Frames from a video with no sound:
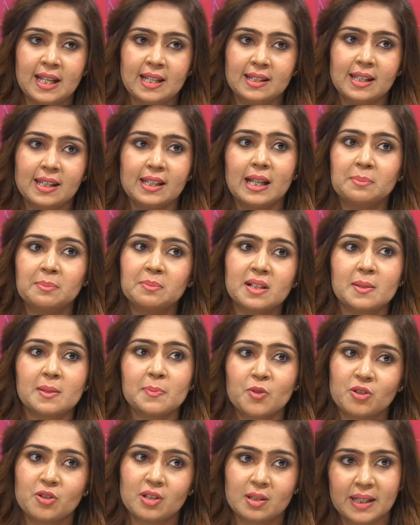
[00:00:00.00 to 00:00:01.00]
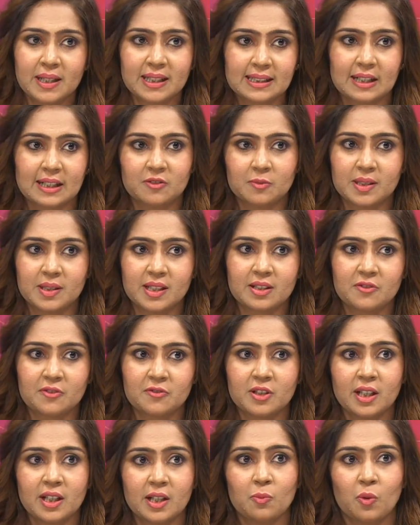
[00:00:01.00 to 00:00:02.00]
See, numbers printed by the government are
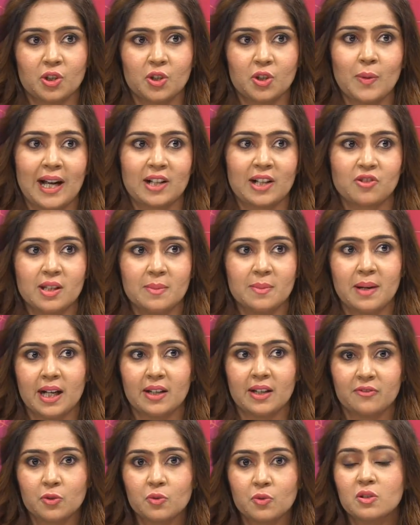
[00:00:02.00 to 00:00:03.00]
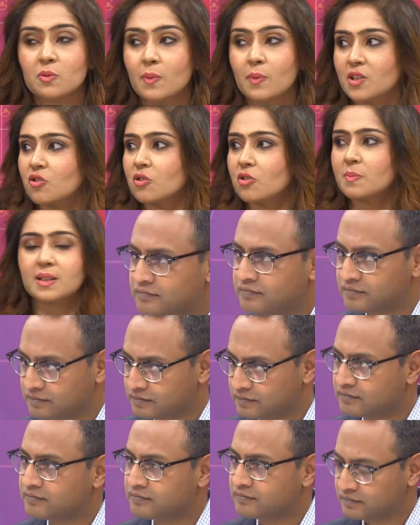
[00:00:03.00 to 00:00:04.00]
different, and what you actually buy, fruits, vegetables, and
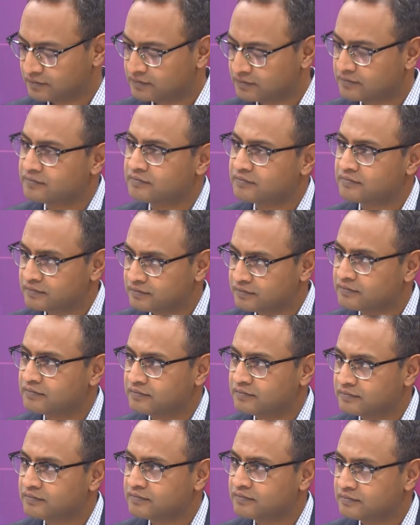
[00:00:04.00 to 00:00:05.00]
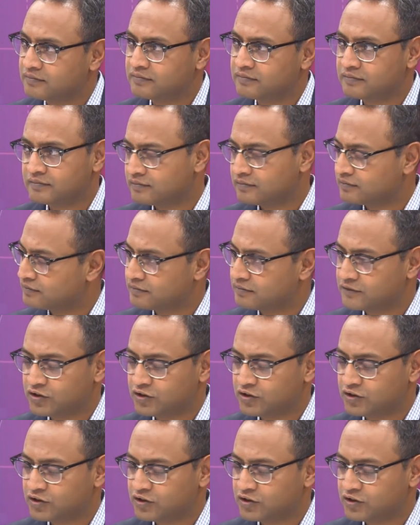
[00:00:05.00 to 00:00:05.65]
your normal expenses are very different.